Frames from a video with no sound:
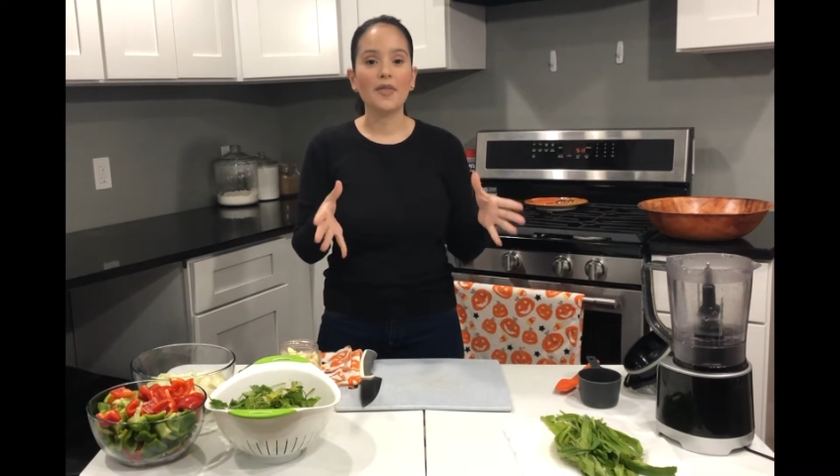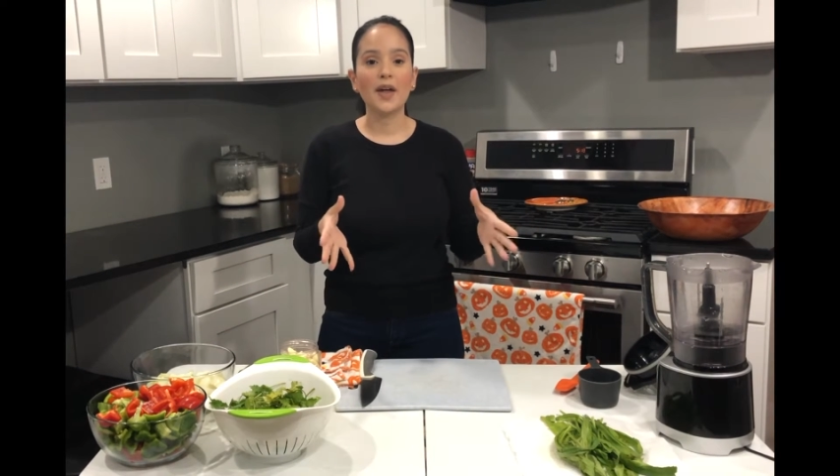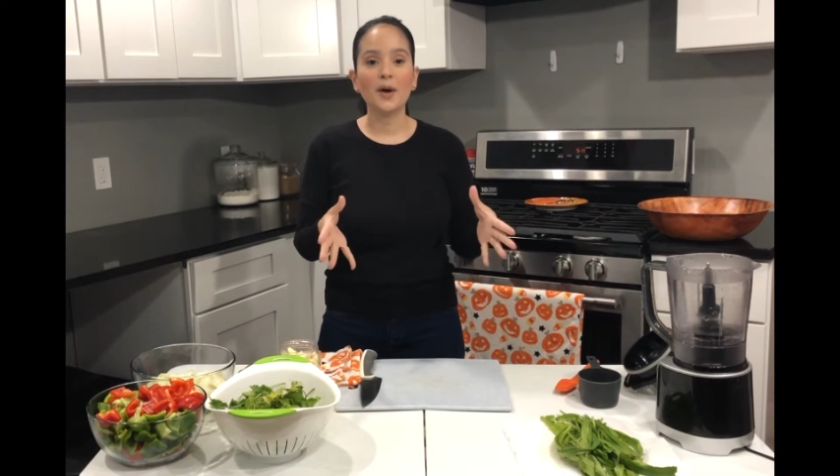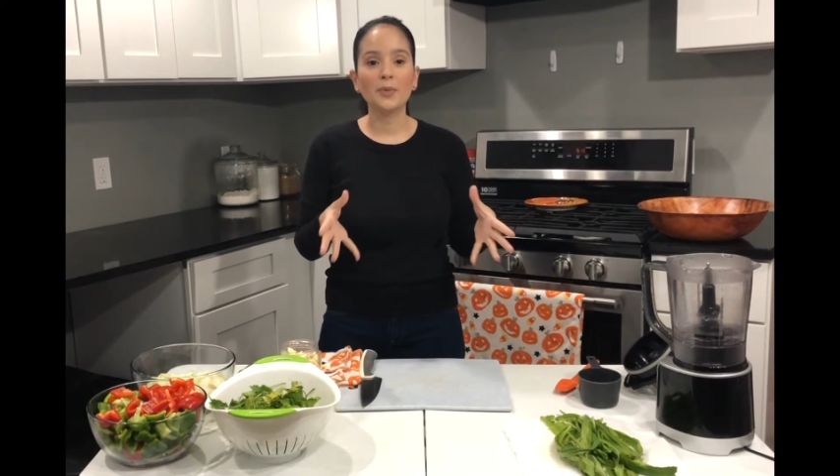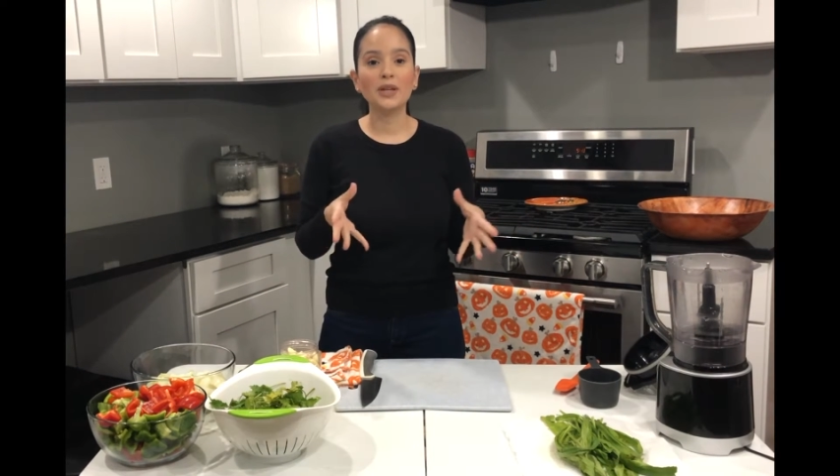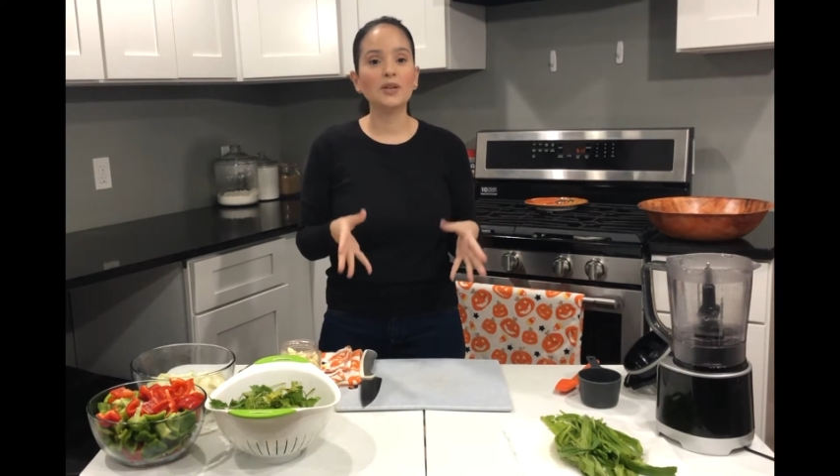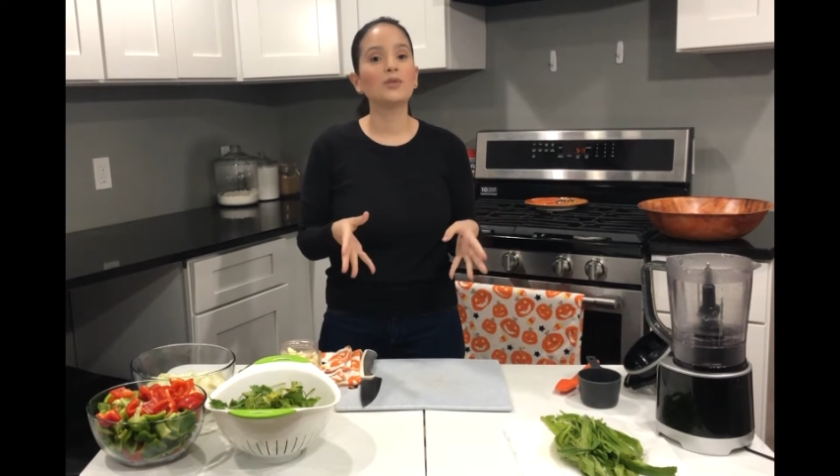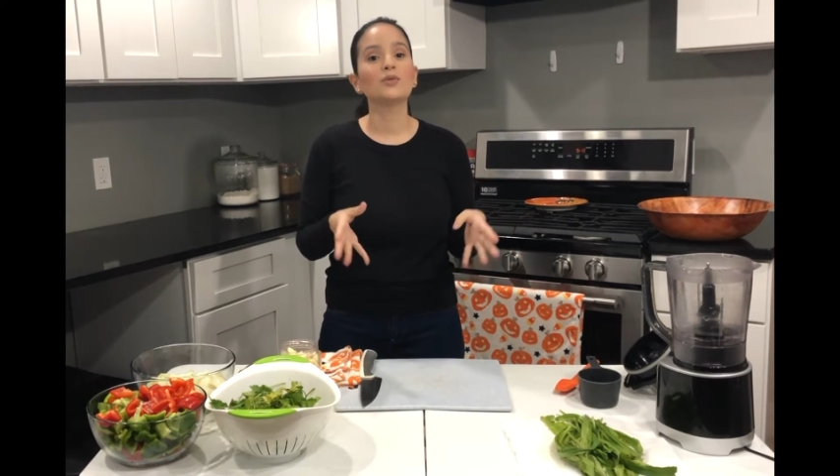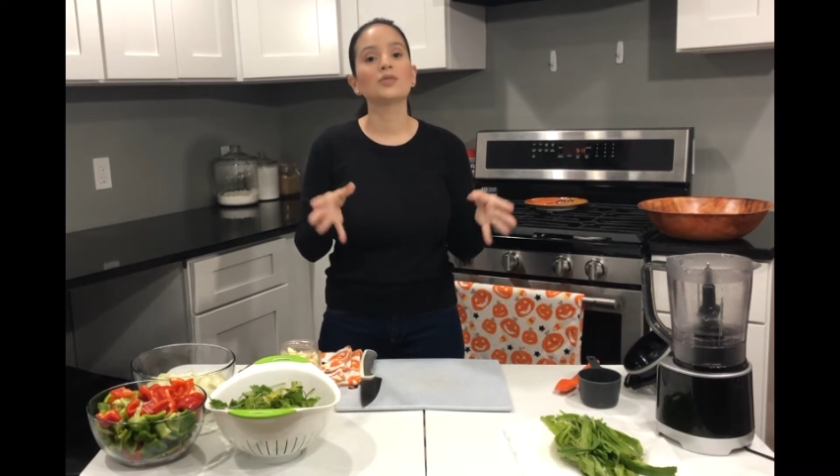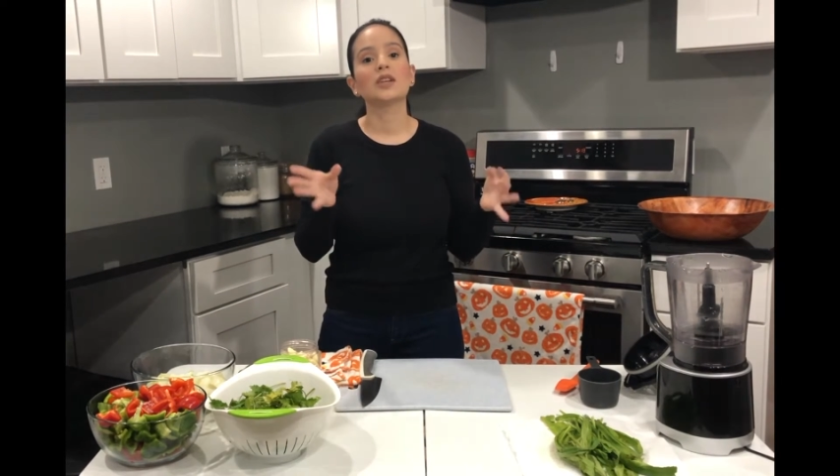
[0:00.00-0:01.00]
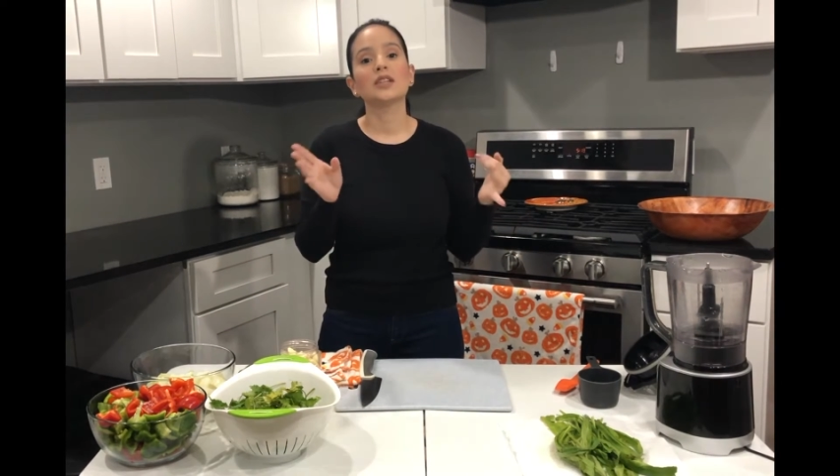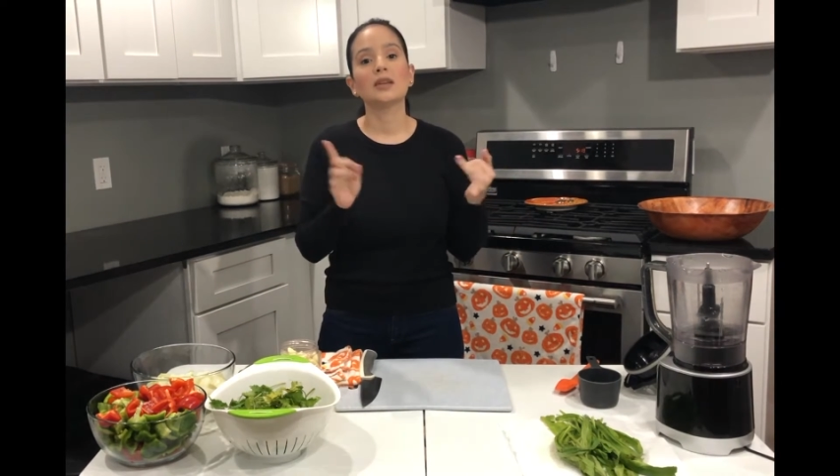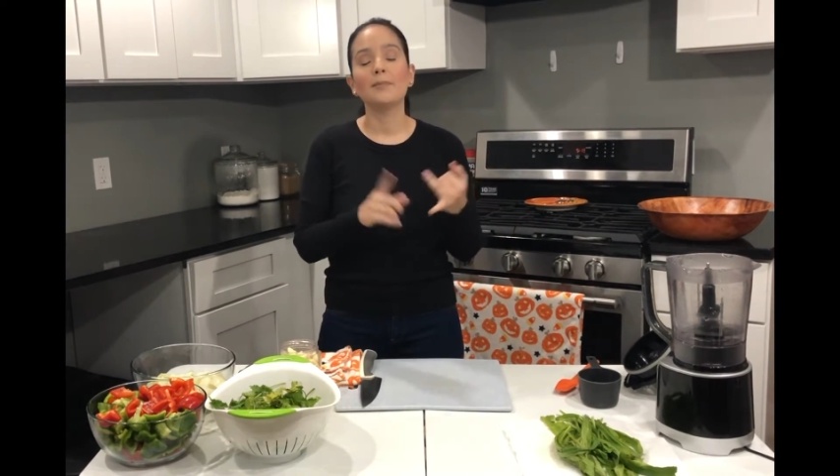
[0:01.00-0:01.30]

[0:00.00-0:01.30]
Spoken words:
that we use to